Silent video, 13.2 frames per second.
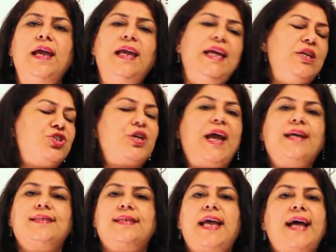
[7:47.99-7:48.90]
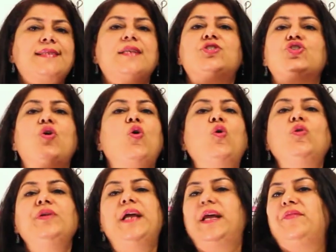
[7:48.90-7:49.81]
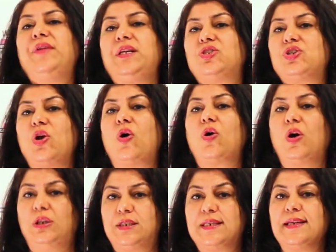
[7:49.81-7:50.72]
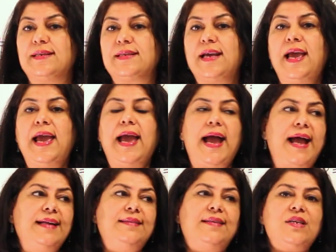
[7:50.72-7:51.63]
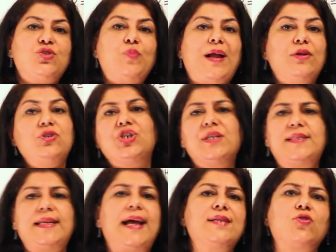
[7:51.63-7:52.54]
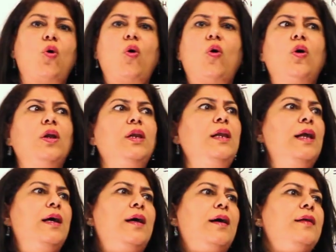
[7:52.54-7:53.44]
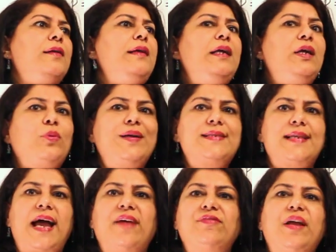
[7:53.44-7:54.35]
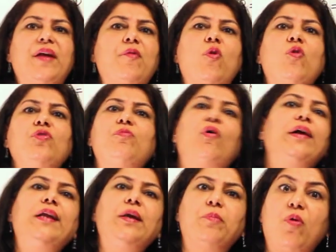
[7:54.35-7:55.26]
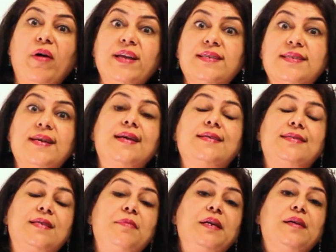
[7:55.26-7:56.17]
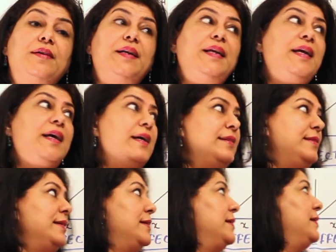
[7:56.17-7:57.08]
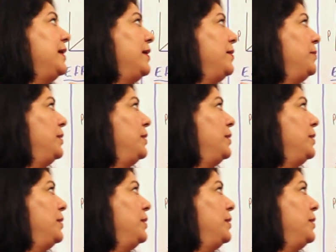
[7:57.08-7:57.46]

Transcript: Each gas has its own Henry's law constant, and this value, just as all liquids have their own boiling points, similarly the